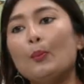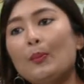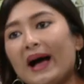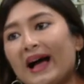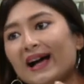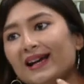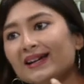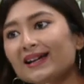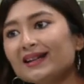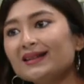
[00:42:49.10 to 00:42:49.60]

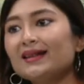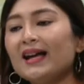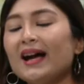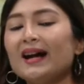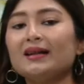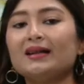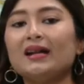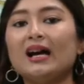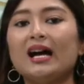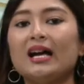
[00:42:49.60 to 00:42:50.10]
Back at
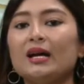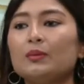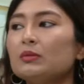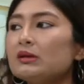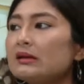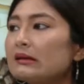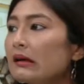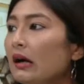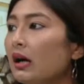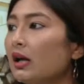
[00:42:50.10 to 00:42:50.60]
that
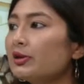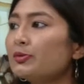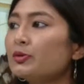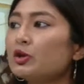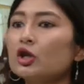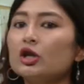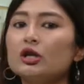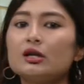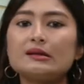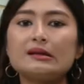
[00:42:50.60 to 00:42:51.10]
time,
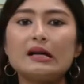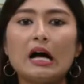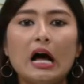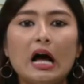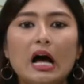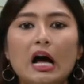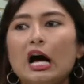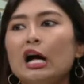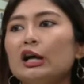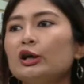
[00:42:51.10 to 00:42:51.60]
sculptures,
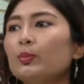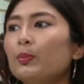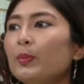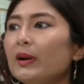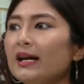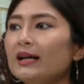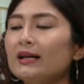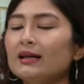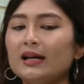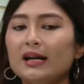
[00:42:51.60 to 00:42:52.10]
art,
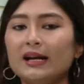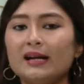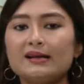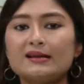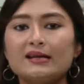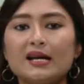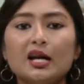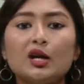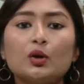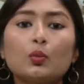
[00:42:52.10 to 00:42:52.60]

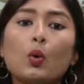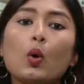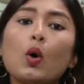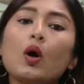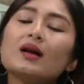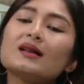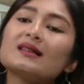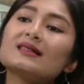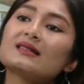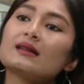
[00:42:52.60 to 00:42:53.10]
paintings, it
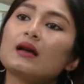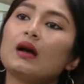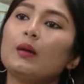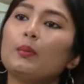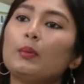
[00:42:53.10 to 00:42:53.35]
was,